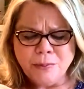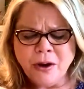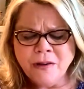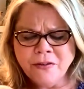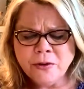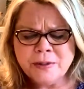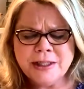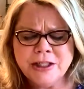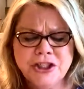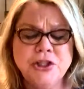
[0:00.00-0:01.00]
Proverbs
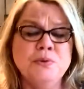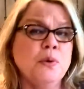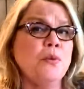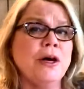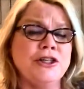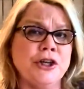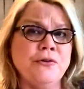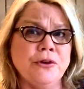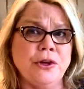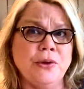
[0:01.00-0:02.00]
said she will watch
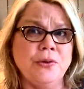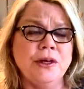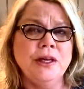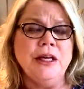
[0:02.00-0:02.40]
over you.